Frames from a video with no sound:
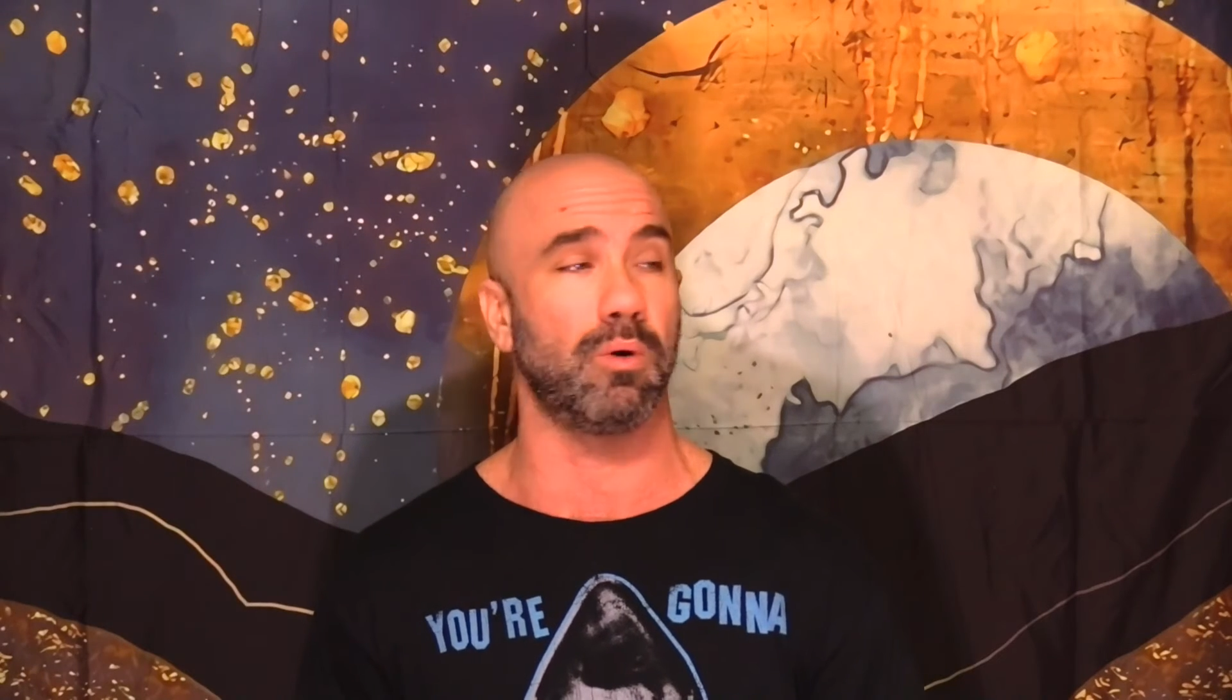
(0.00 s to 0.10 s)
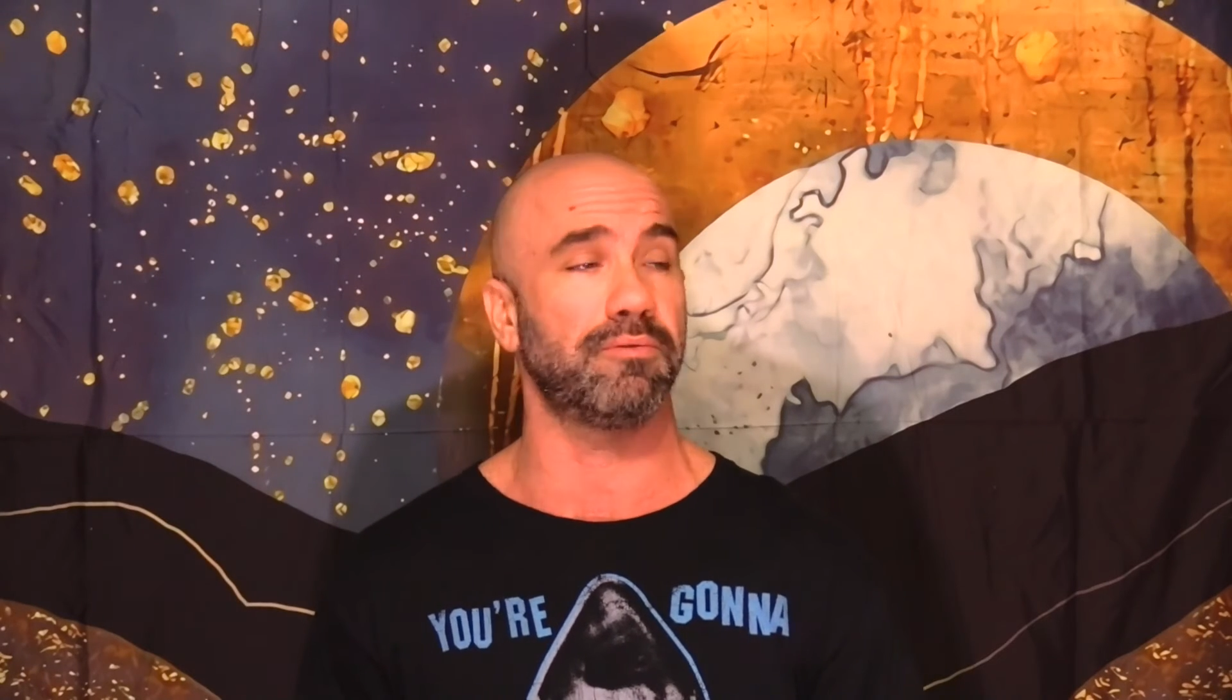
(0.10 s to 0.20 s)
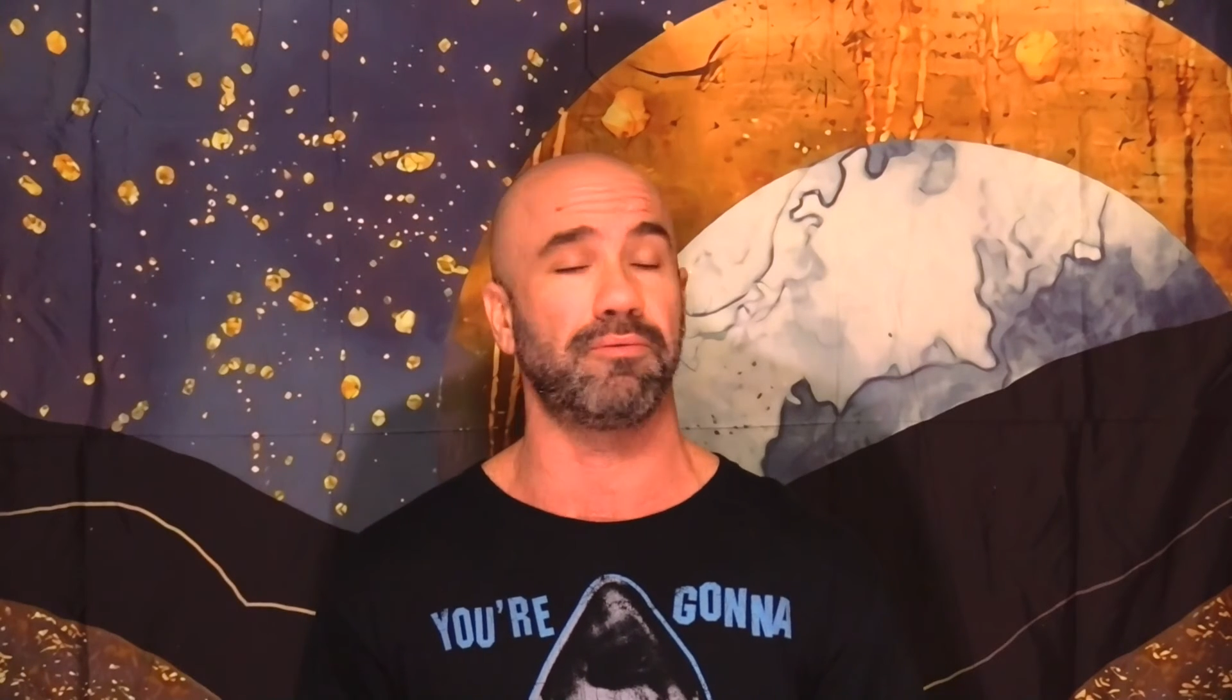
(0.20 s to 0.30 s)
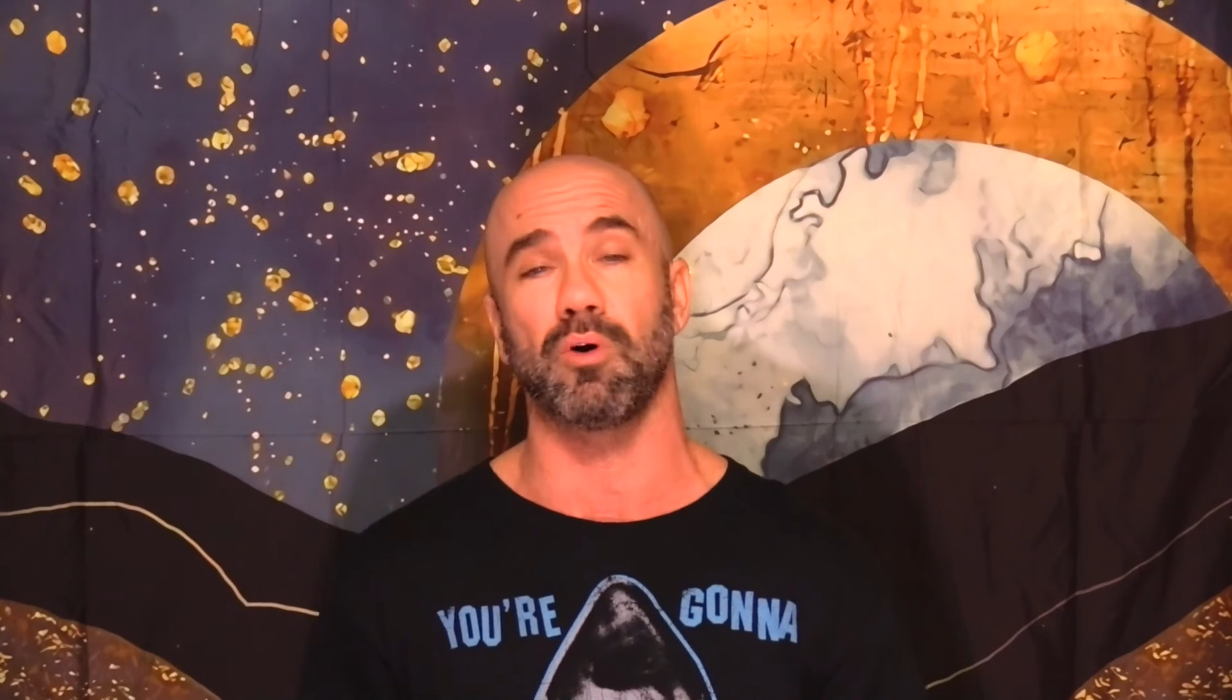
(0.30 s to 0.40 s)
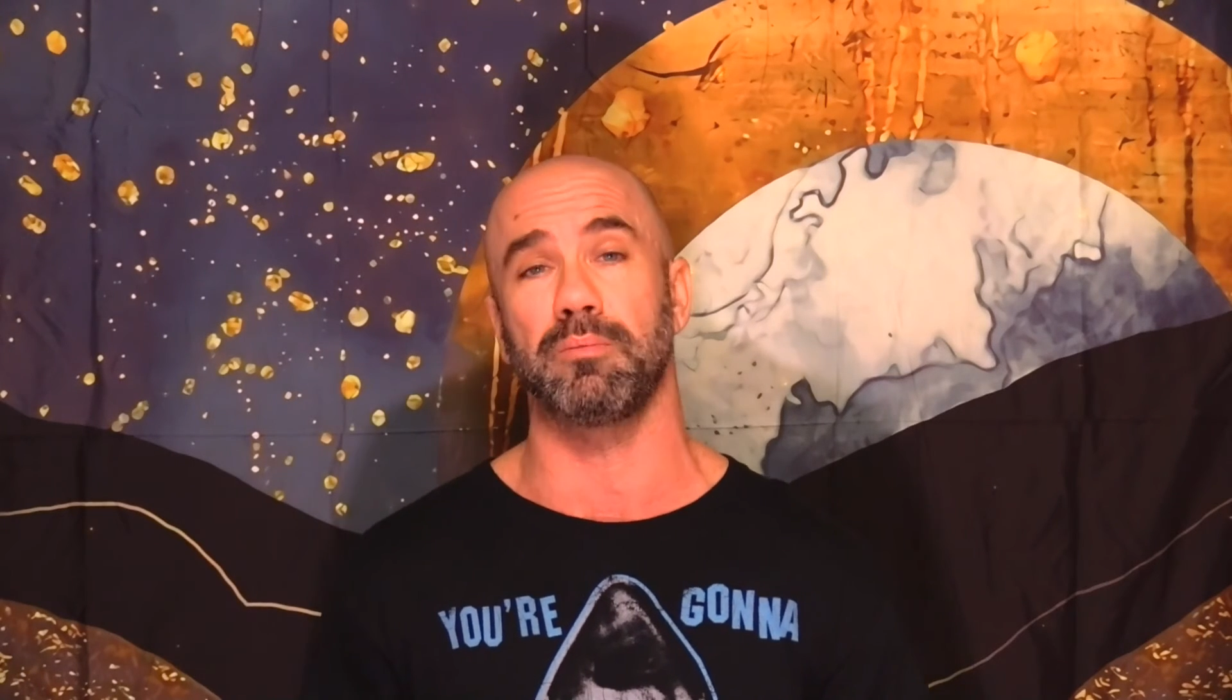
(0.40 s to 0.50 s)

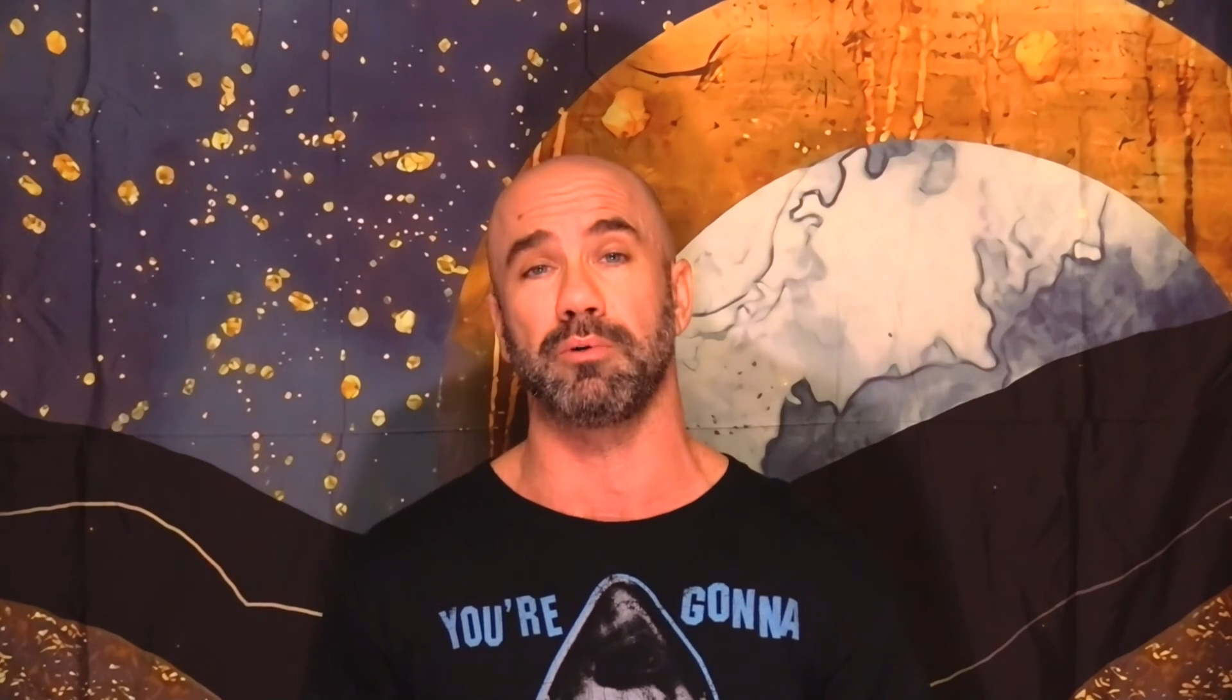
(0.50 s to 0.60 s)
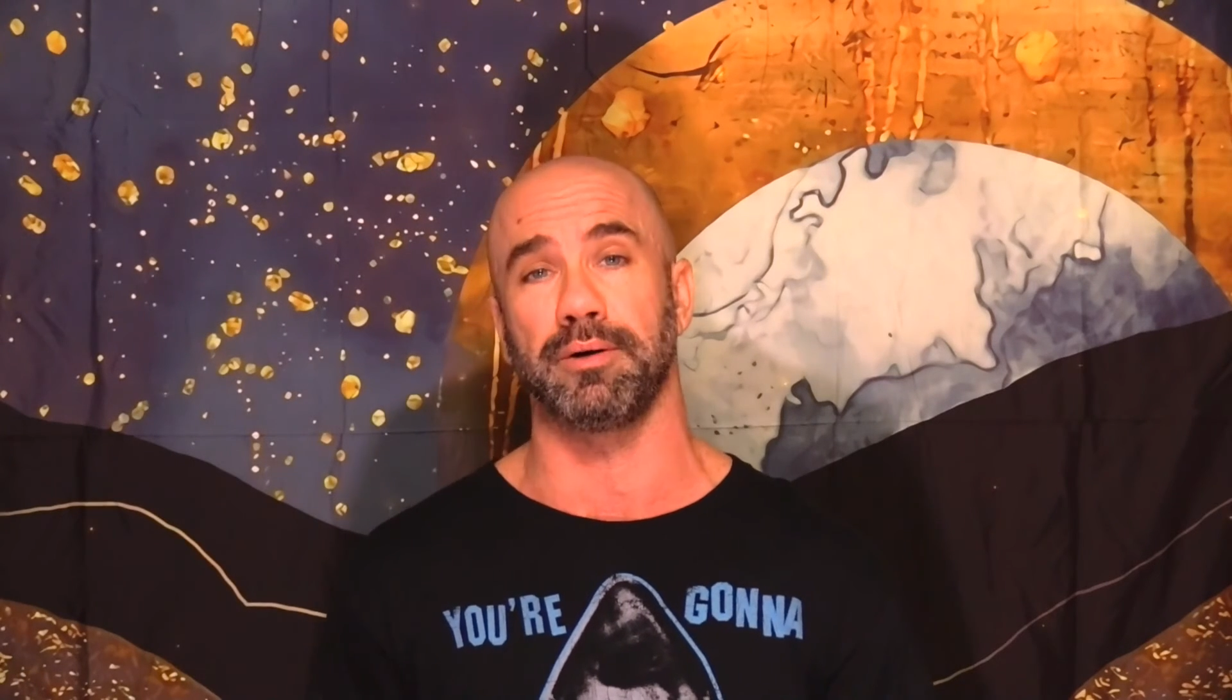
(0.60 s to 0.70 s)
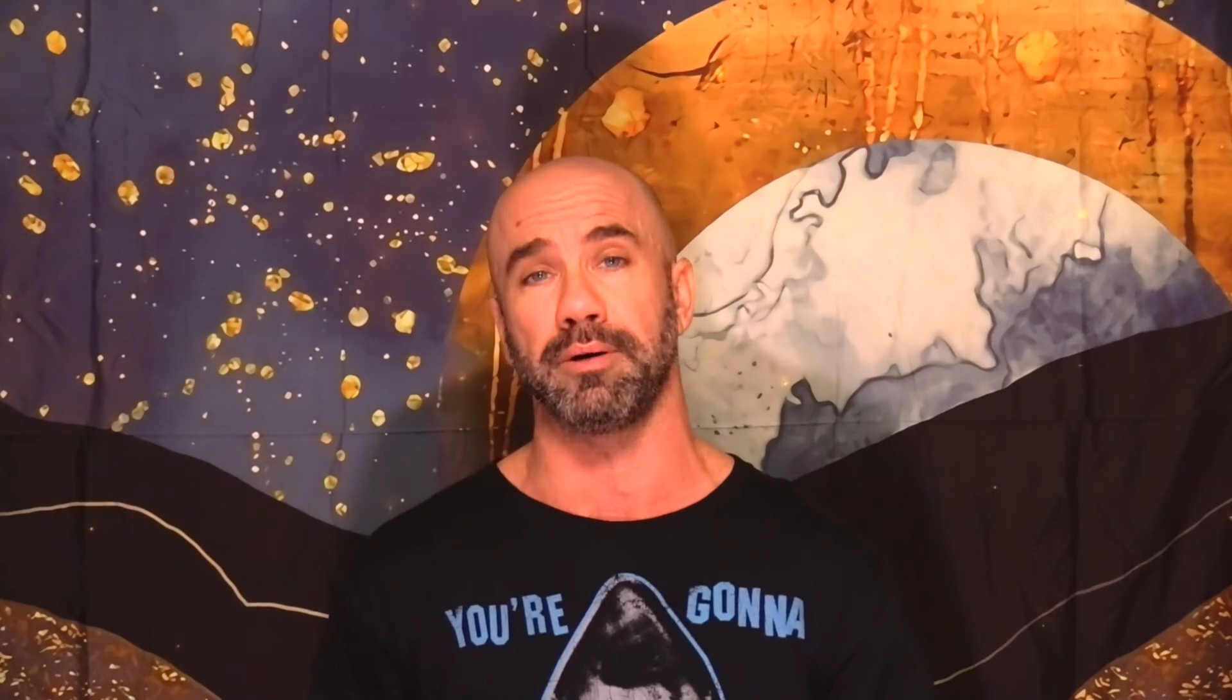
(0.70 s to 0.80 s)
one form or